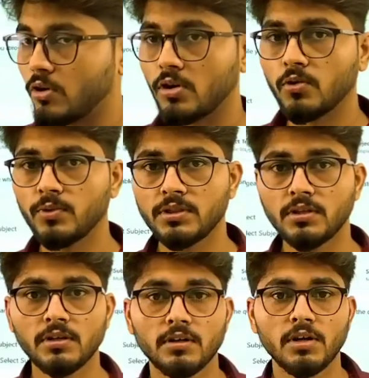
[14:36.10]
with
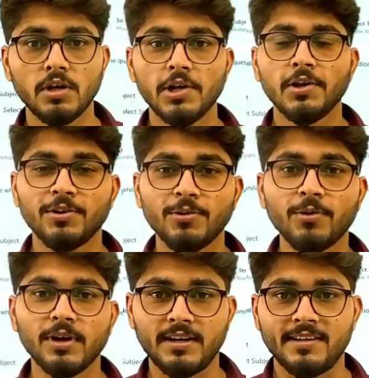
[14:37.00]
the
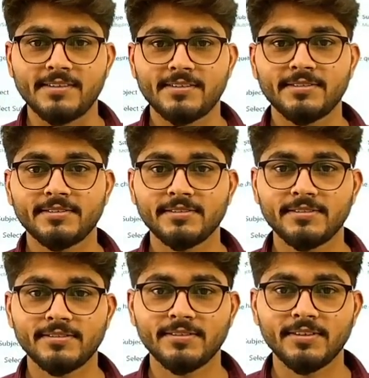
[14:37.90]
local test.
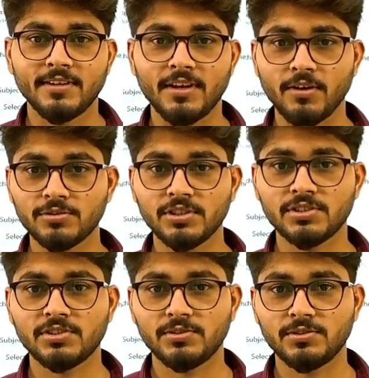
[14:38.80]
Now
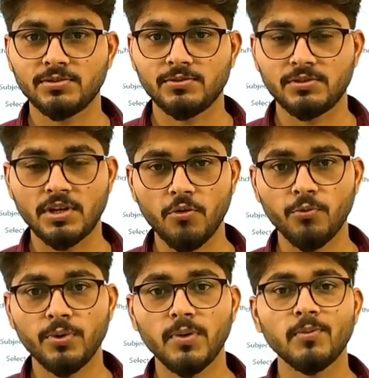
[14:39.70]
now
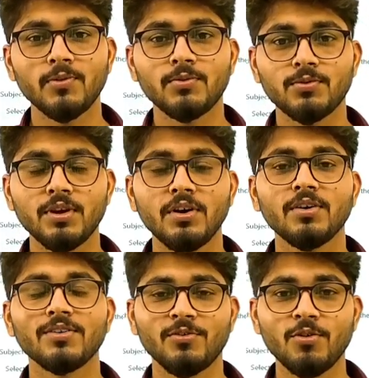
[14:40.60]
we will move to the
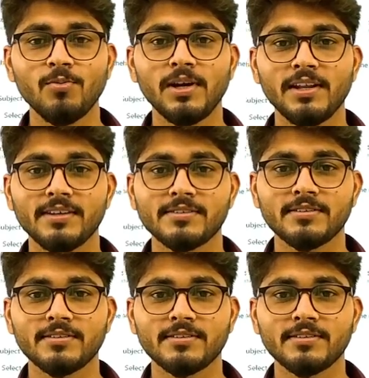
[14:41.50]
global test.